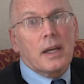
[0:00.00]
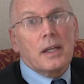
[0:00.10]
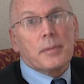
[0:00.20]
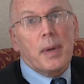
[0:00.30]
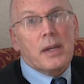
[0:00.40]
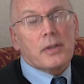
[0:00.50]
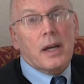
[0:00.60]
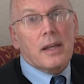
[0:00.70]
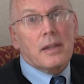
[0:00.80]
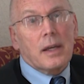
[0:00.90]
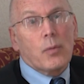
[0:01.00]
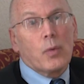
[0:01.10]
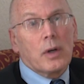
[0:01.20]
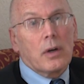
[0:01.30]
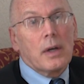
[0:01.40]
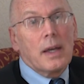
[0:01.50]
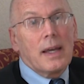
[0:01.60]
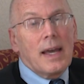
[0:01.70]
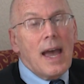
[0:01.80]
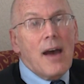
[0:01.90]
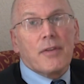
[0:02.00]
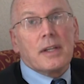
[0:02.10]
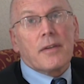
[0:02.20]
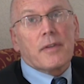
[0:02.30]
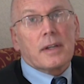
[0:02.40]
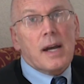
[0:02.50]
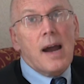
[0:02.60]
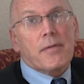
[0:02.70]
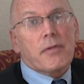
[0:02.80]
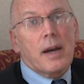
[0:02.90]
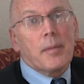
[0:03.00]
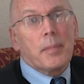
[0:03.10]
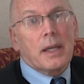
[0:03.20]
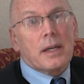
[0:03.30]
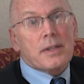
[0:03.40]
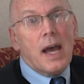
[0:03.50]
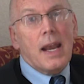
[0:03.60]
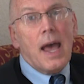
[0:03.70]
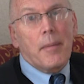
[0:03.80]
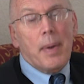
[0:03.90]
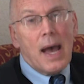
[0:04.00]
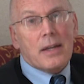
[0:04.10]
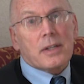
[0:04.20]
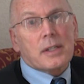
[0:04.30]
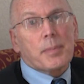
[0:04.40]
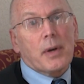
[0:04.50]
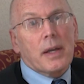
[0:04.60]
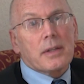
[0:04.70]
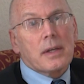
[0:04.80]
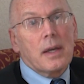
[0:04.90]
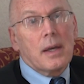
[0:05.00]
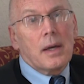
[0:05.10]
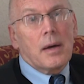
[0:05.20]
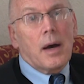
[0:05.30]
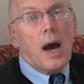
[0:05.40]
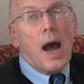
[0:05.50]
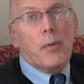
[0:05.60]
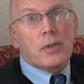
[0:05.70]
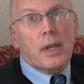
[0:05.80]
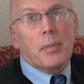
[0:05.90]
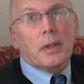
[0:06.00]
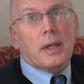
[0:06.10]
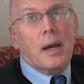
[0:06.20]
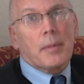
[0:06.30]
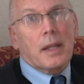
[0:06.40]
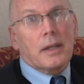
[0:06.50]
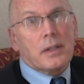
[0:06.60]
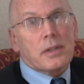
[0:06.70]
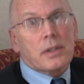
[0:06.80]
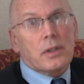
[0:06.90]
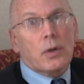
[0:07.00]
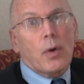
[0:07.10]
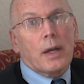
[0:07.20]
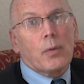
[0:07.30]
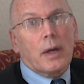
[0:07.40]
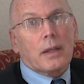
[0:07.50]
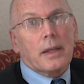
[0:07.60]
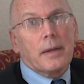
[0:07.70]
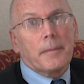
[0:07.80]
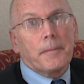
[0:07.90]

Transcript: And each patient, I think, will have a different time frame. Because I had past experience, I was able to come to that decision quite quickly.